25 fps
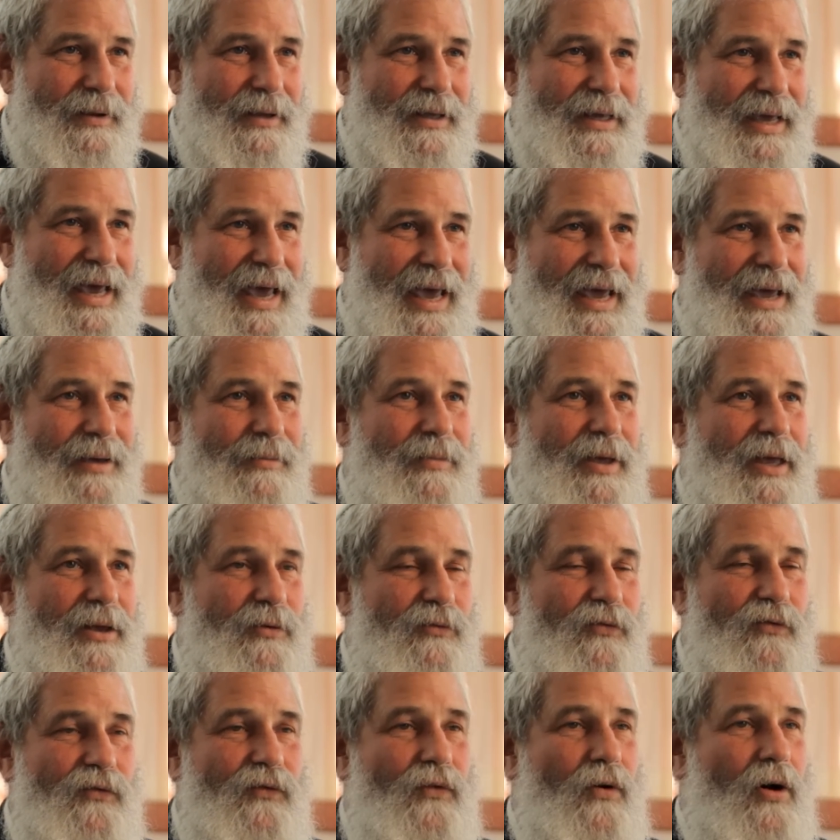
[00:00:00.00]
came
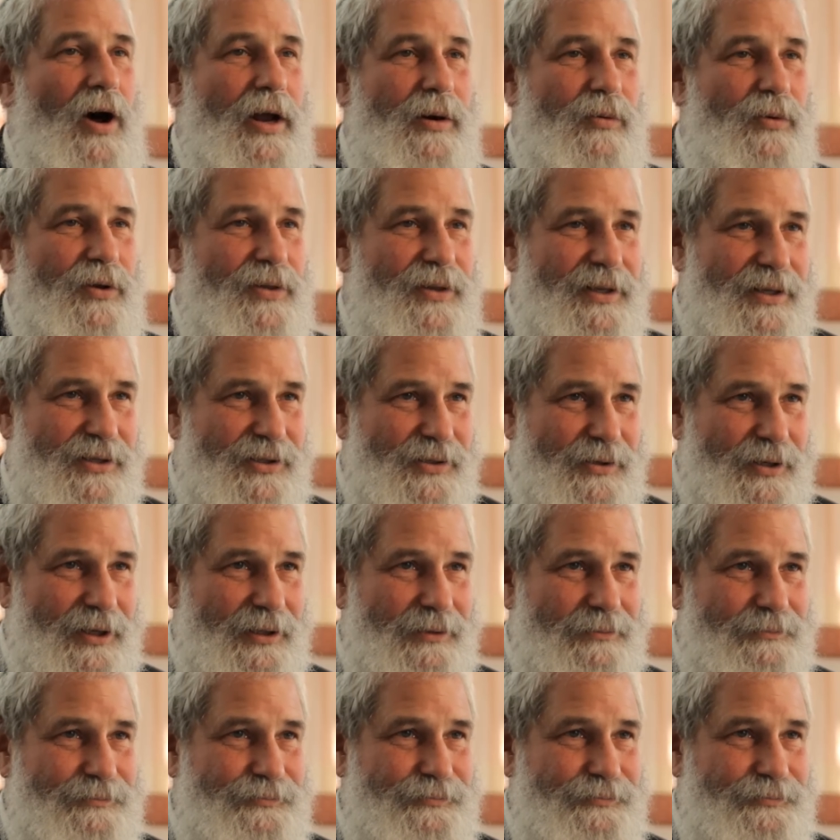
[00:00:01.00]
and fought with Israel.